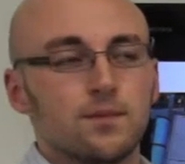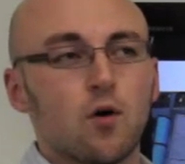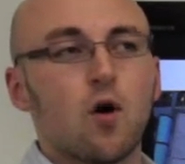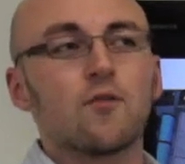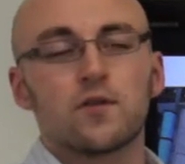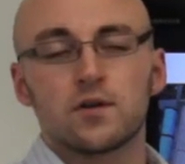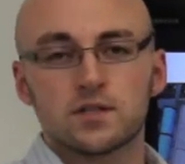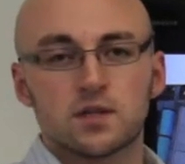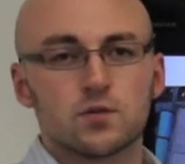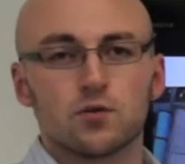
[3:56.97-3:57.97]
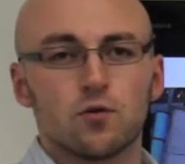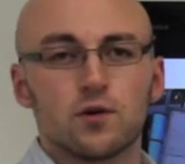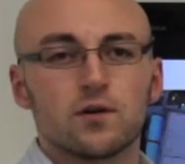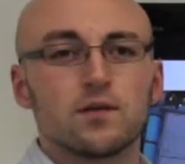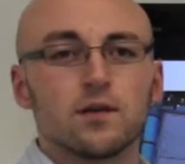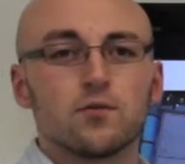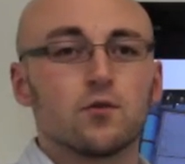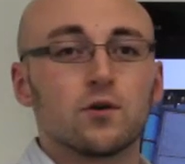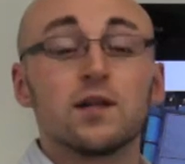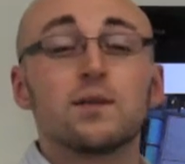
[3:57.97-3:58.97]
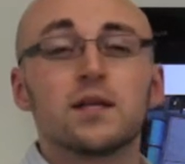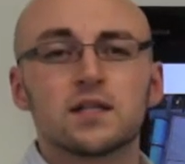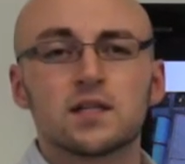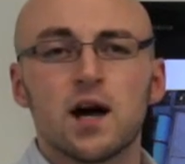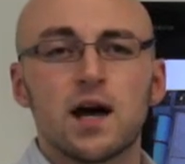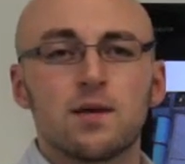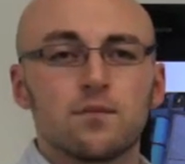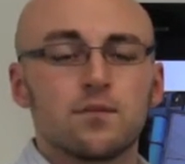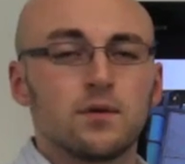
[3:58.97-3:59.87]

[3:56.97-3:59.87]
offer of some sort, or limited time,